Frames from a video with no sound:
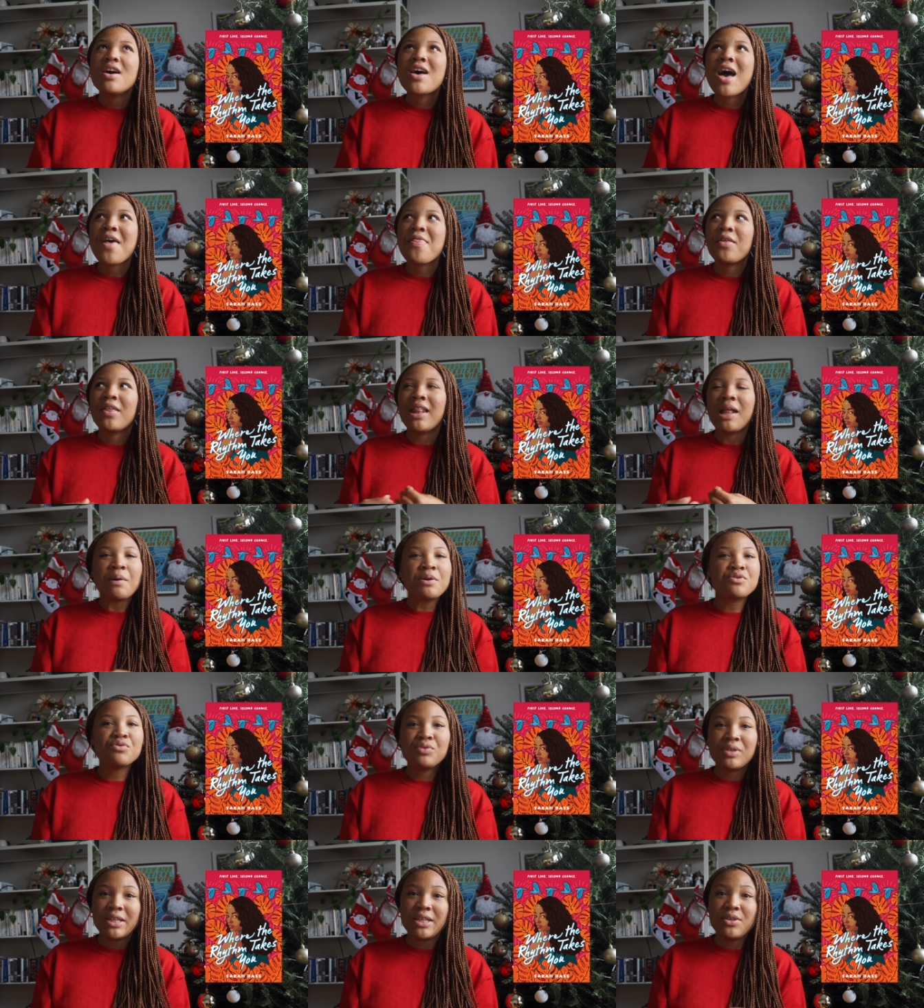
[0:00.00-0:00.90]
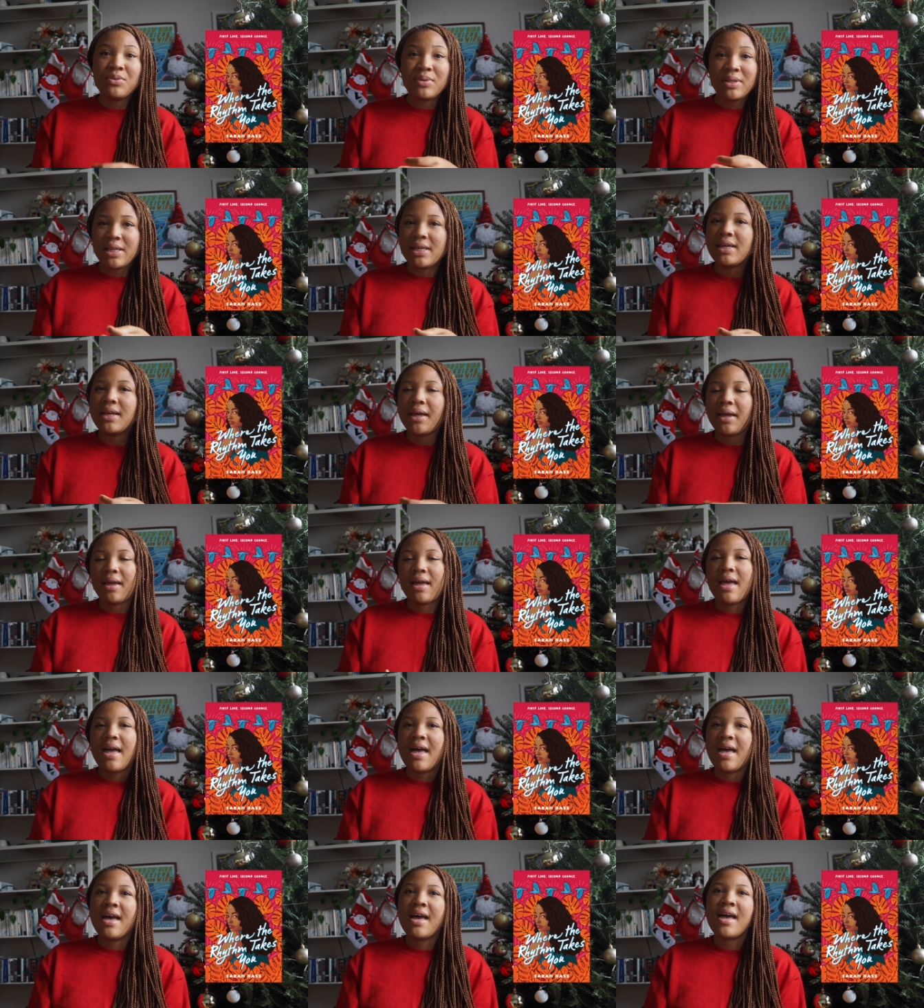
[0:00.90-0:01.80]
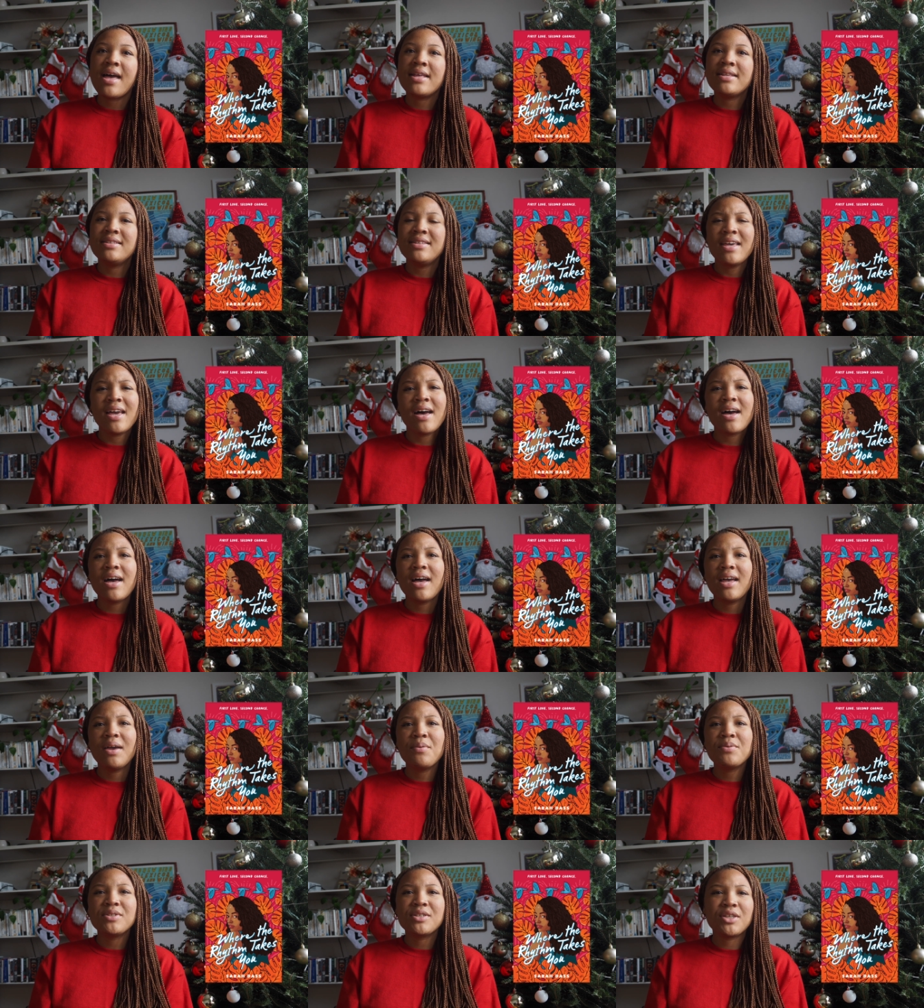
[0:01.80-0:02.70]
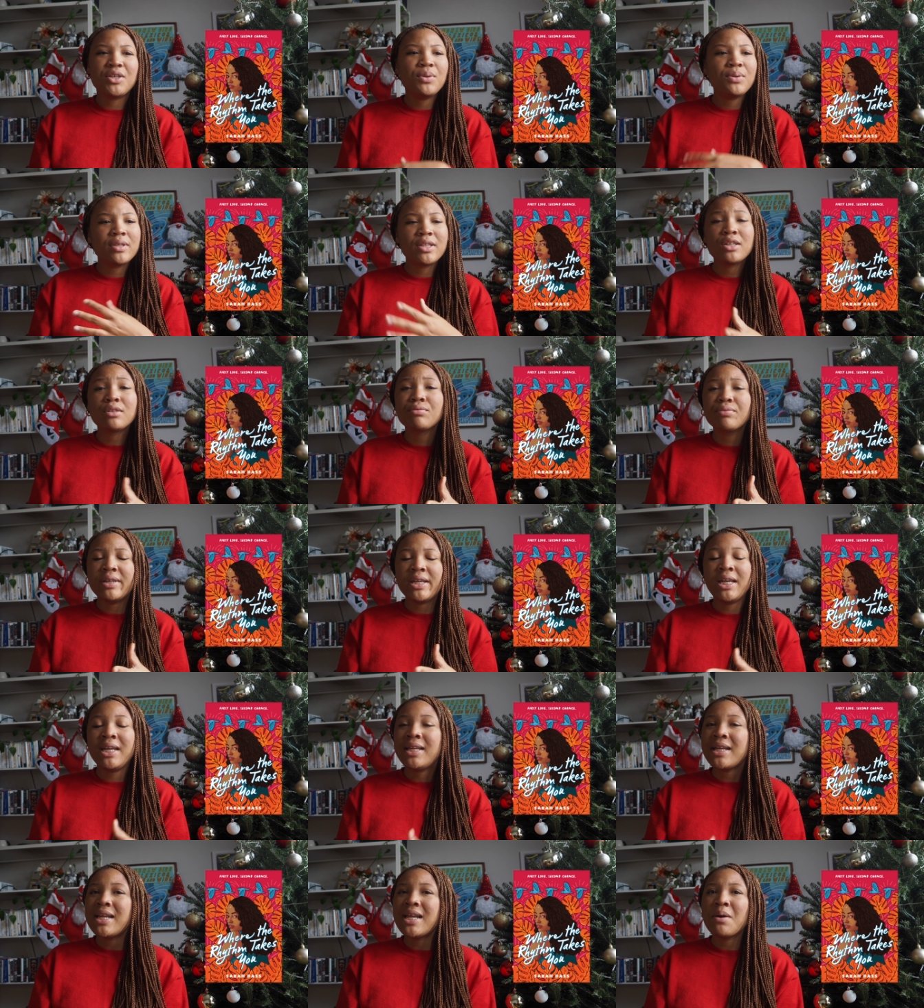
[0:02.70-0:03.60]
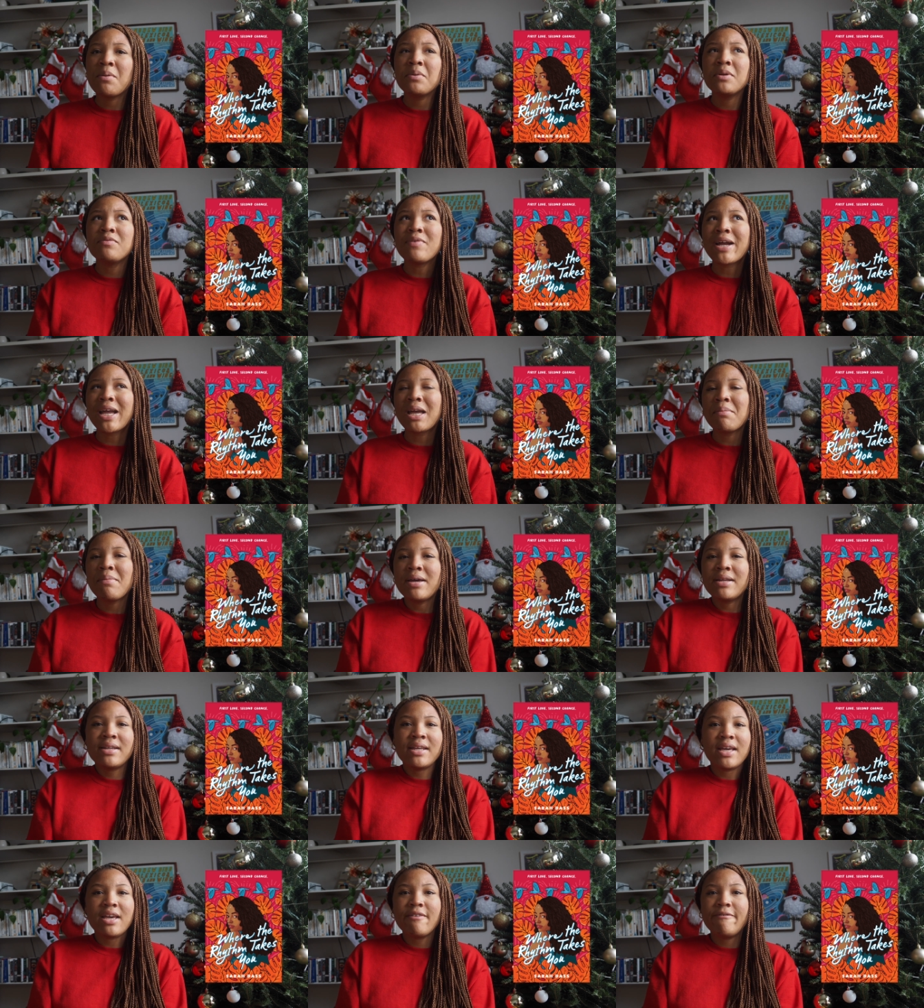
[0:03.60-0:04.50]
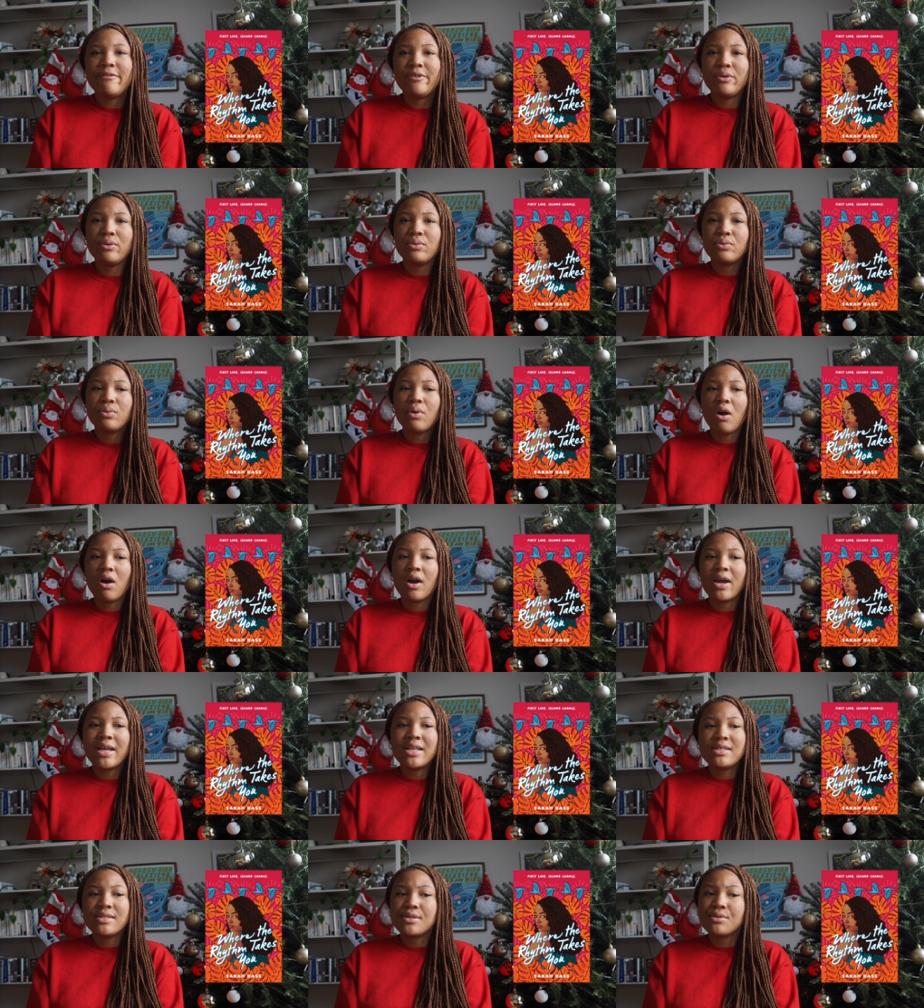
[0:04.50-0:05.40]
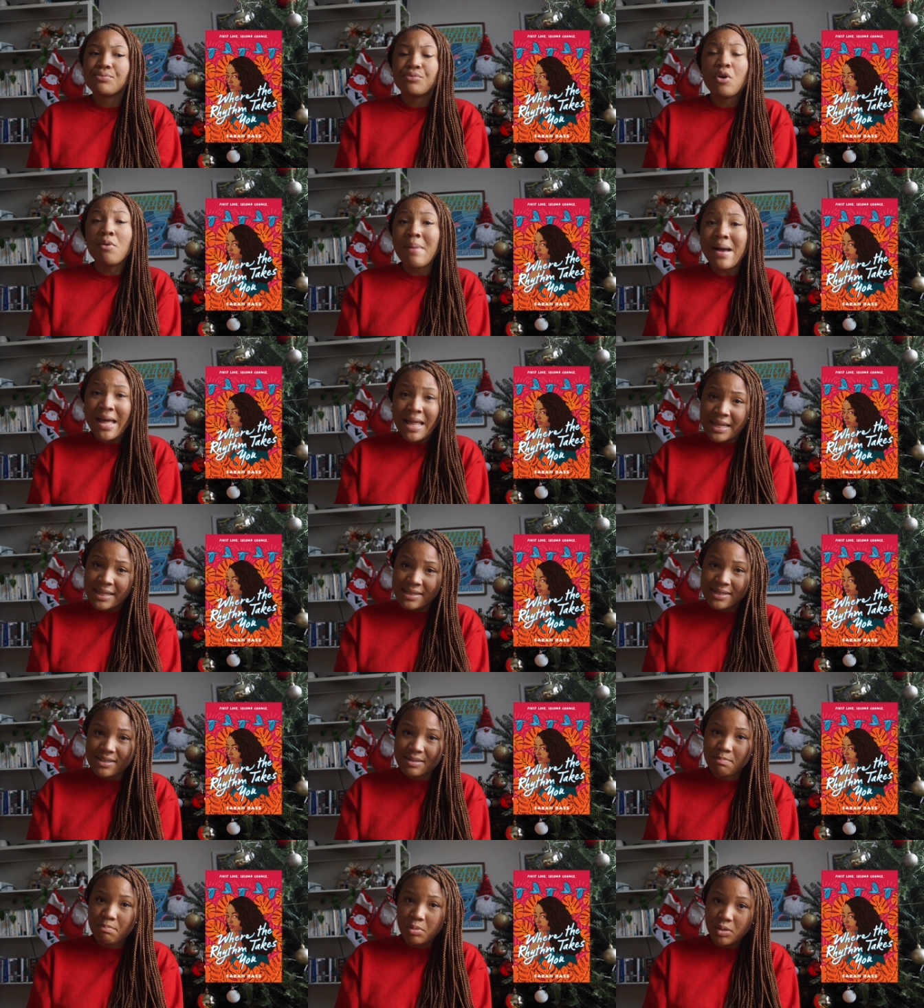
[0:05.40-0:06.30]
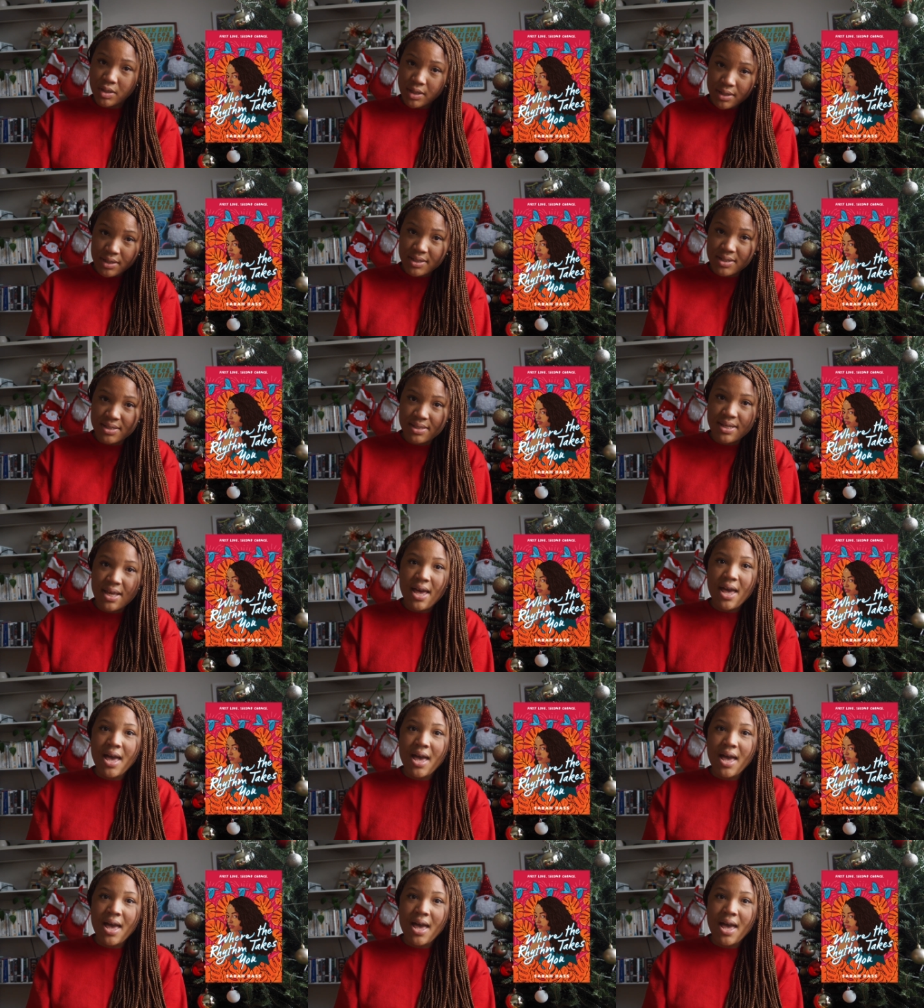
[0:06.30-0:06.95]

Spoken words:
I thought that was really unique, and yeah, it was a cute little read, and I would recommend it if you are into romance books,